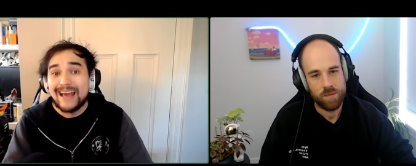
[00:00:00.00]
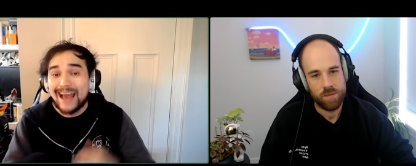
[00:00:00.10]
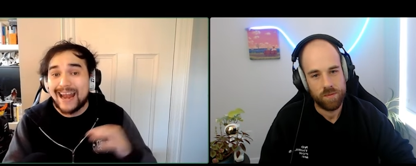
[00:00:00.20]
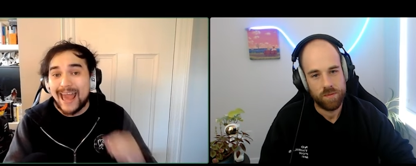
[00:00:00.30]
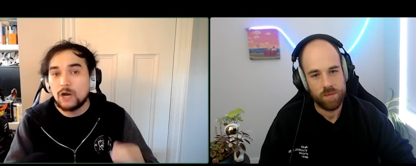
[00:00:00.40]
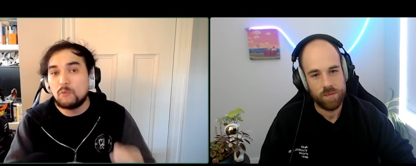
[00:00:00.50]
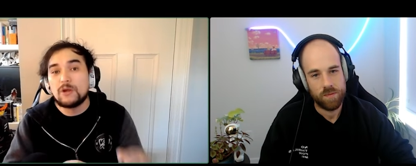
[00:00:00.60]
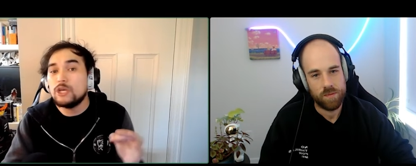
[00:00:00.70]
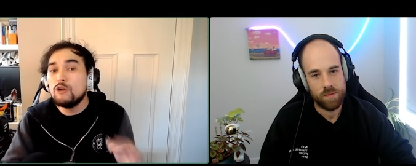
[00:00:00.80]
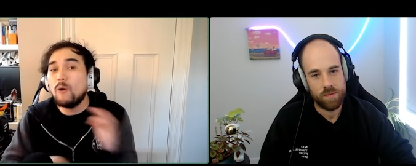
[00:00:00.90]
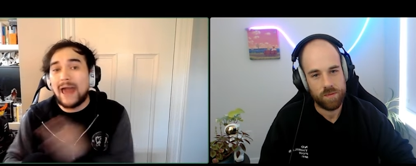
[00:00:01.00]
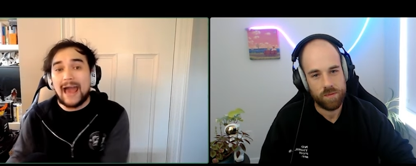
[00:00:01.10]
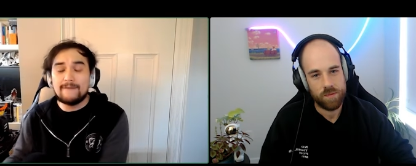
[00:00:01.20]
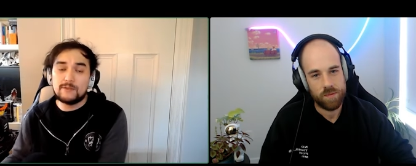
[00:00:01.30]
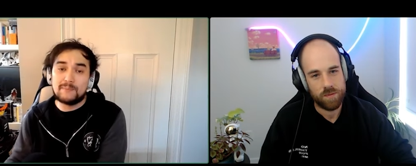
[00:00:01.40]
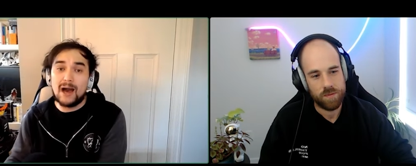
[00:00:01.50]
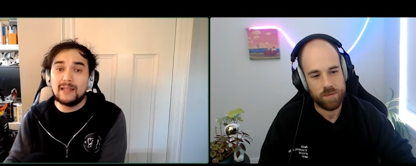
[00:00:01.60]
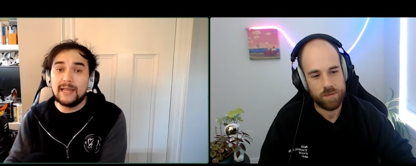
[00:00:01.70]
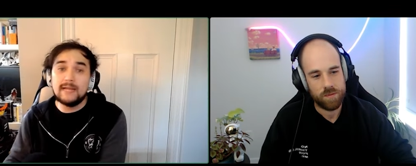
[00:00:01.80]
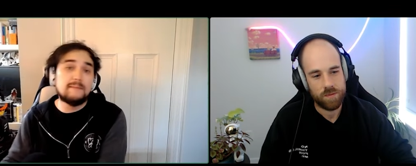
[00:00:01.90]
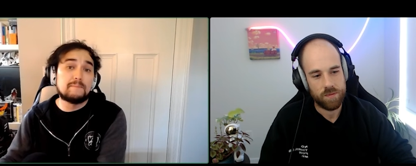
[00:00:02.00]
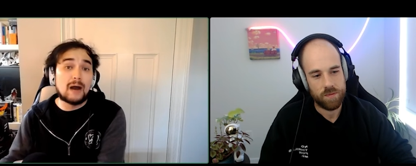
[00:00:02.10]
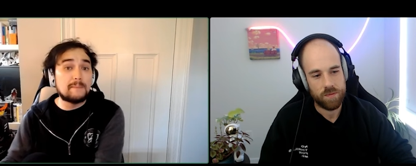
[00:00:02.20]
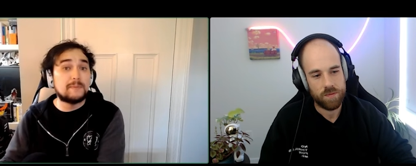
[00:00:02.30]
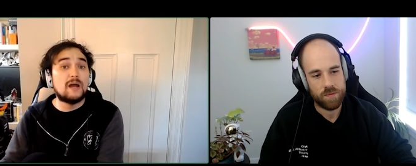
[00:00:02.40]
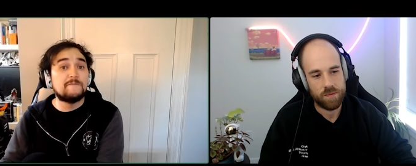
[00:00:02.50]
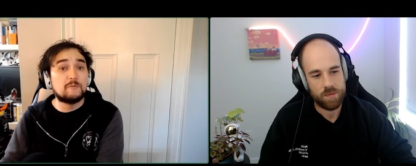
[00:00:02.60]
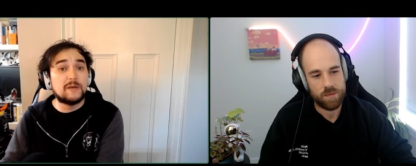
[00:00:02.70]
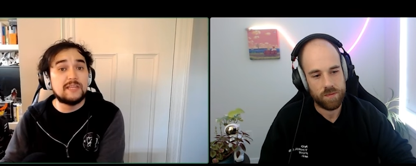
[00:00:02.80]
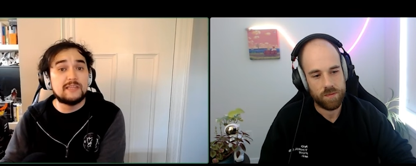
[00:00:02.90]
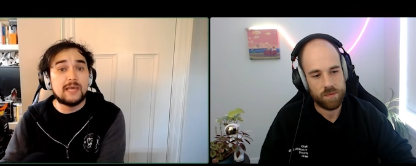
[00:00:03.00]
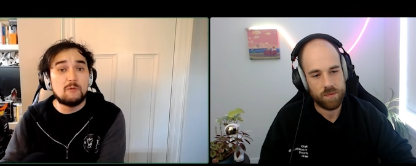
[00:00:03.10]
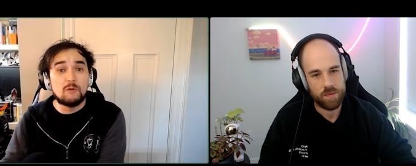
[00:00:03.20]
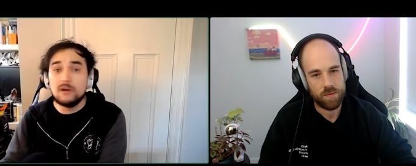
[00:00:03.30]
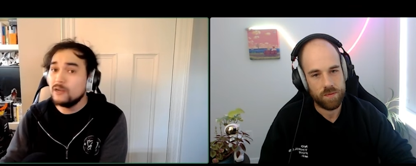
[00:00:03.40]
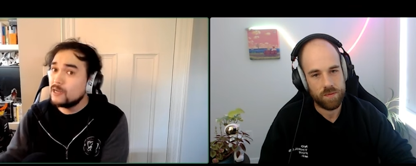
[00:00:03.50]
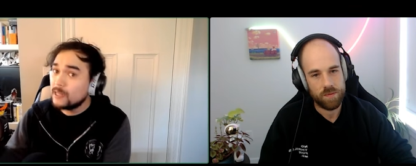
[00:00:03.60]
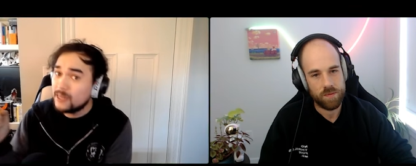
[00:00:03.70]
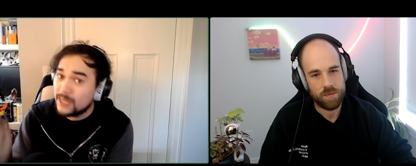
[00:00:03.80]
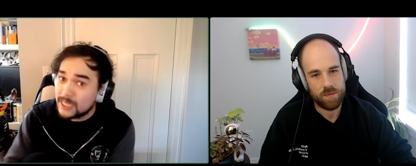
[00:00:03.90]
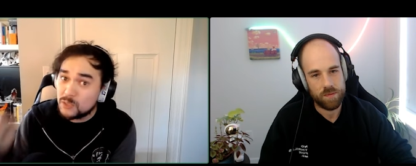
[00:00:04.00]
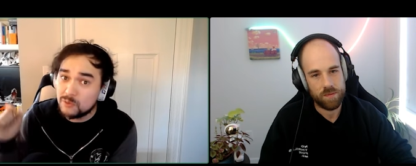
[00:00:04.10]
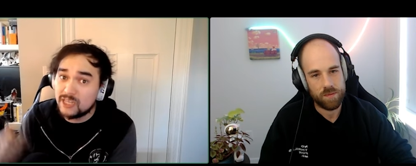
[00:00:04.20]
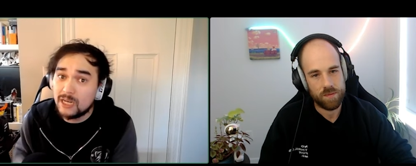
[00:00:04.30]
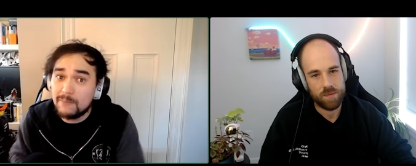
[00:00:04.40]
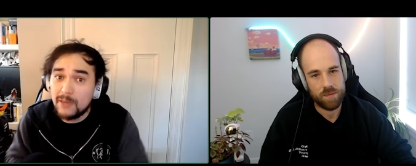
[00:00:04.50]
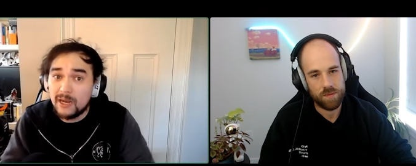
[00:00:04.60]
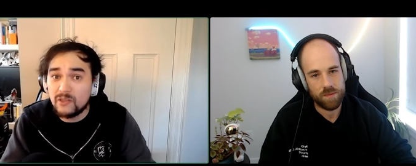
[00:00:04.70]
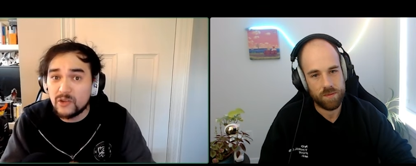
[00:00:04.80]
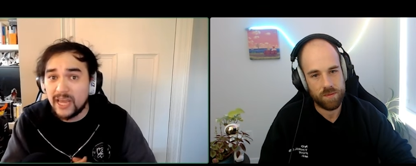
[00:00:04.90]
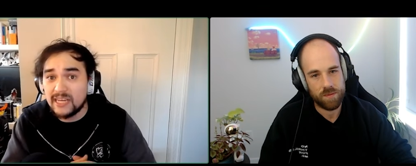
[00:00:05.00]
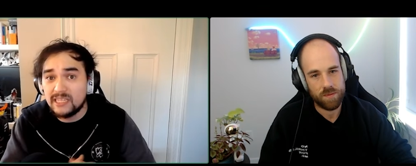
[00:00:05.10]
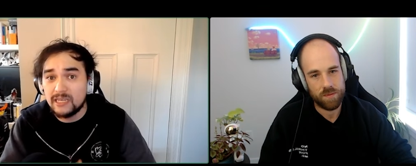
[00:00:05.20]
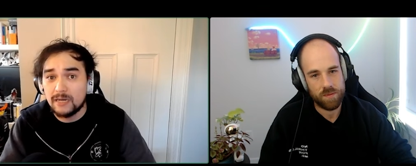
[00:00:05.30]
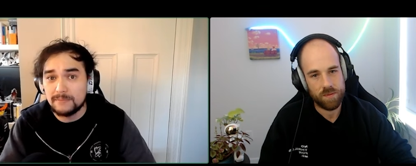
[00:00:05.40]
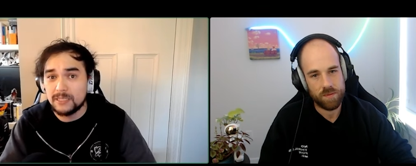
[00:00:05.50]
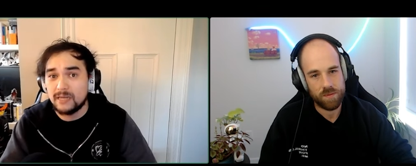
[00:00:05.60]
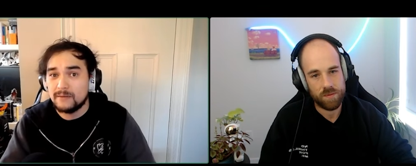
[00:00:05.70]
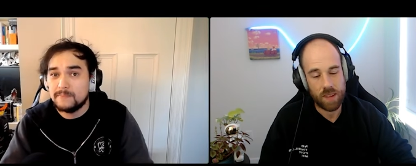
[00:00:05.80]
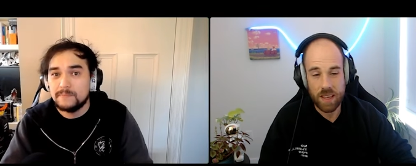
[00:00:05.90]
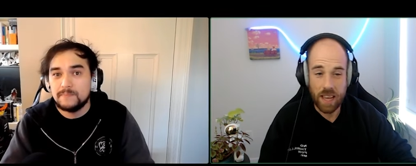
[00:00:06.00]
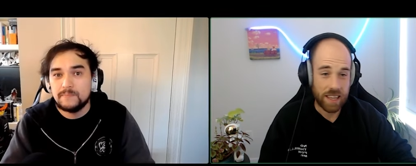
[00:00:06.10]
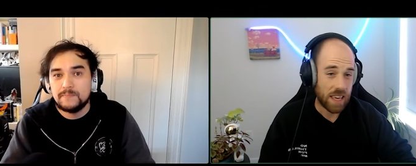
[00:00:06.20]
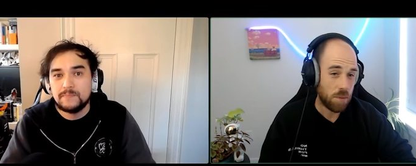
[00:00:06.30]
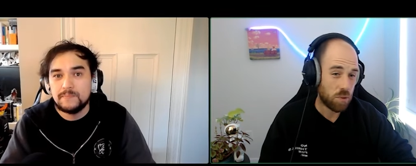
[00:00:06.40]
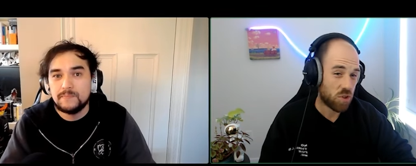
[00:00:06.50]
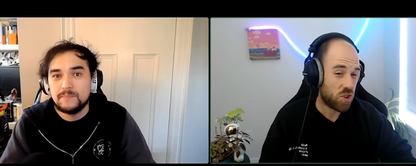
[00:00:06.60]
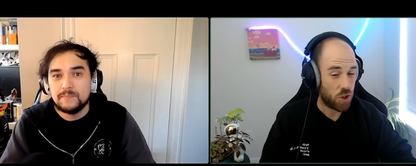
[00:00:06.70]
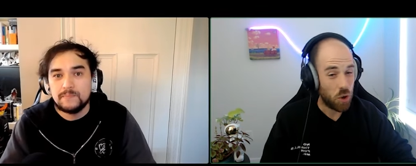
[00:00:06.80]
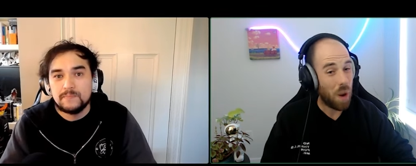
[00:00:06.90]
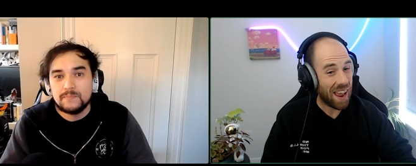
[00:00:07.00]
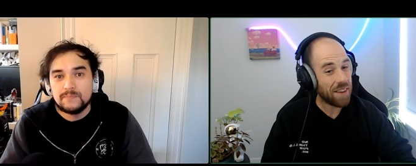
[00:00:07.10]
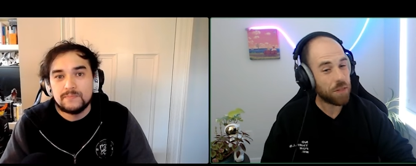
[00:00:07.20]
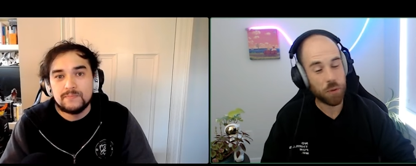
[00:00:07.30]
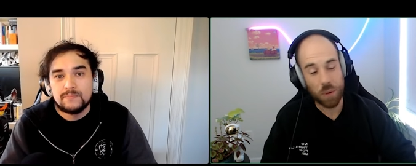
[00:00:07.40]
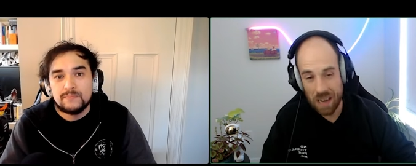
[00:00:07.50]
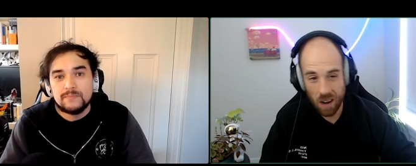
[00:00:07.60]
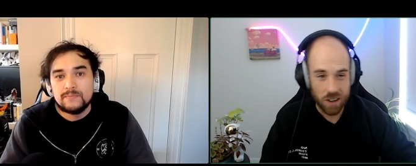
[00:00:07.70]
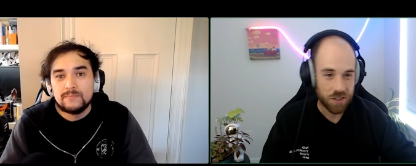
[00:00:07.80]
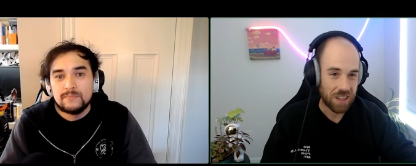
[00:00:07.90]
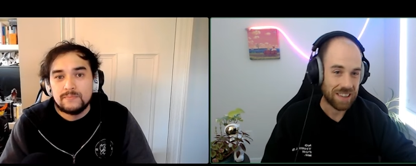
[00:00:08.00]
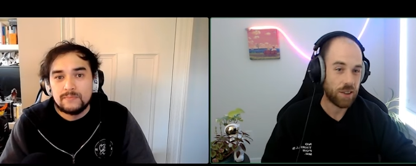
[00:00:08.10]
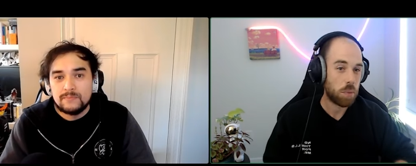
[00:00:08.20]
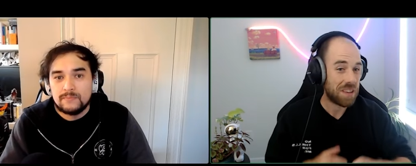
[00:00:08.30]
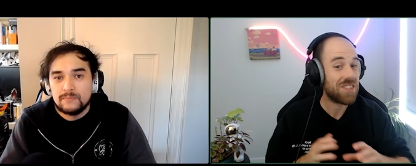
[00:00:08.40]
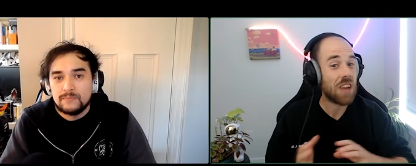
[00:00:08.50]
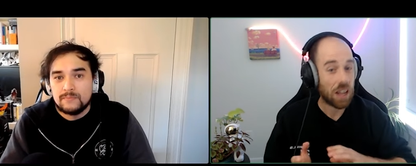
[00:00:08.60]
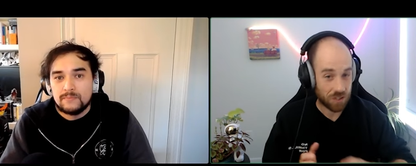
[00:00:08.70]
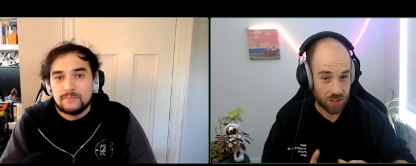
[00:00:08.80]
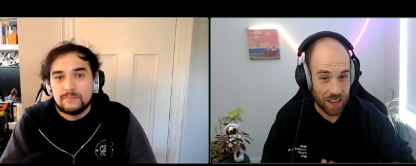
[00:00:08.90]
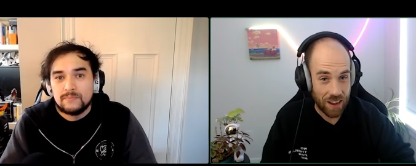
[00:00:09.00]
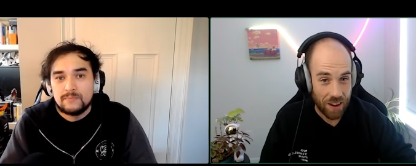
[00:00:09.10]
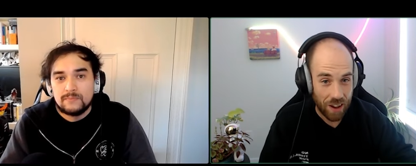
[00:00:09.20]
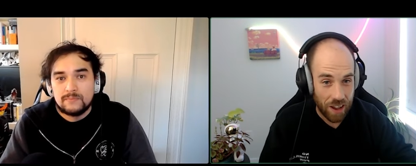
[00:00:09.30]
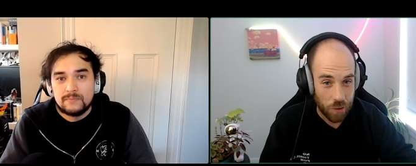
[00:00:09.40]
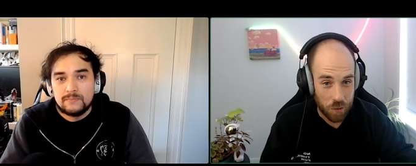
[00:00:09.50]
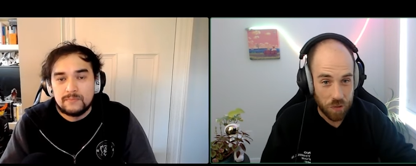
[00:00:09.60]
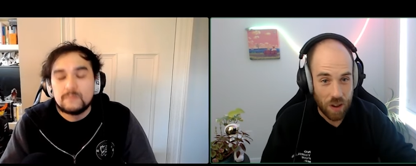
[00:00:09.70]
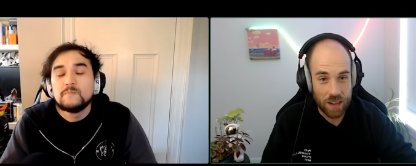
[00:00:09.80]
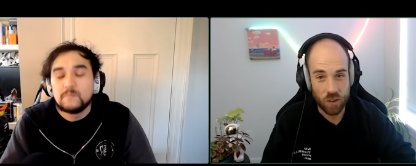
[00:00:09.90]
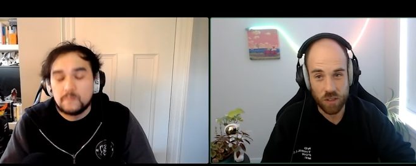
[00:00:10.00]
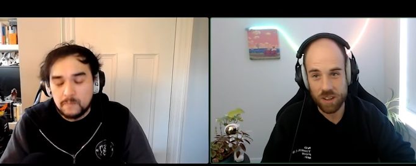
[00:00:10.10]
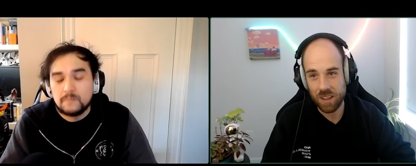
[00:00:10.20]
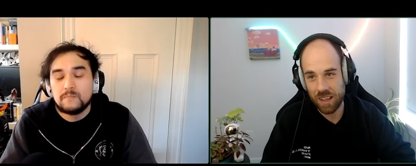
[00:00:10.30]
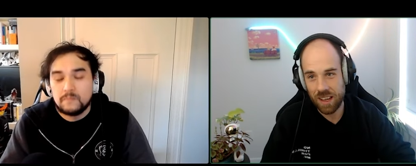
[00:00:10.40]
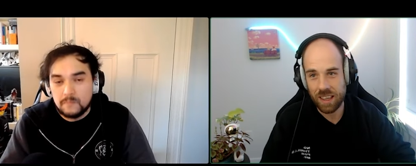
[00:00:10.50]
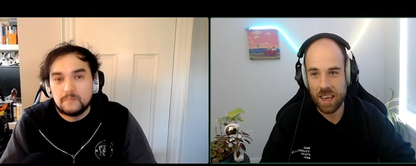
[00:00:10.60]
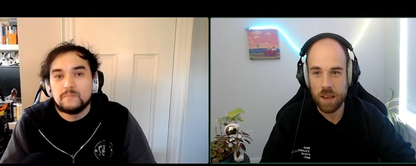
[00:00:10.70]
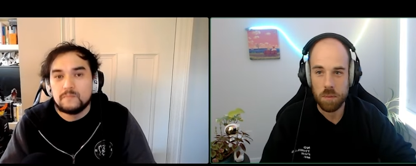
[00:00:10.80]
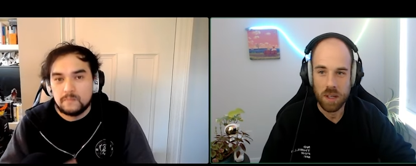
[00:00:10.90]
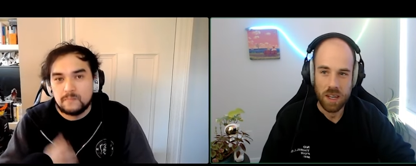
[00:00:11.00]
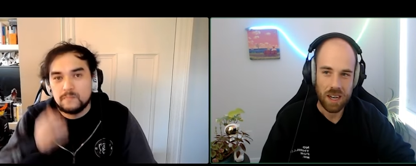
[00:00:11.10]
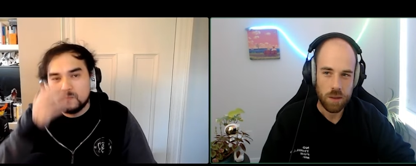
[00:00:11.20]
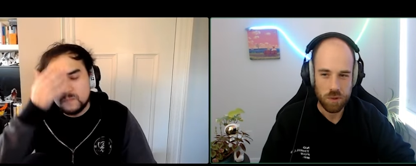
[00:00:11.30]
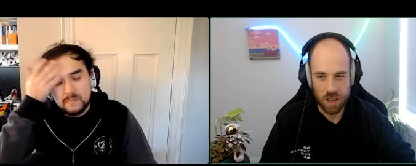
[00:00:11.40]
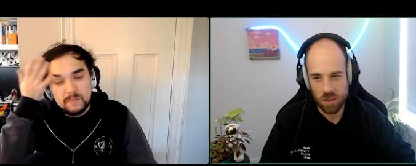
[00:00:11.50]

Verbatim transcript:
Speaker 1: an angle where you don't have the bot lane popping off the way that they were. This was going to be another K T upset.
Speaker 2: Yeah, games two and three, honestly, a little bit sus uh, out of Faker. The Talia game, uh, he was getting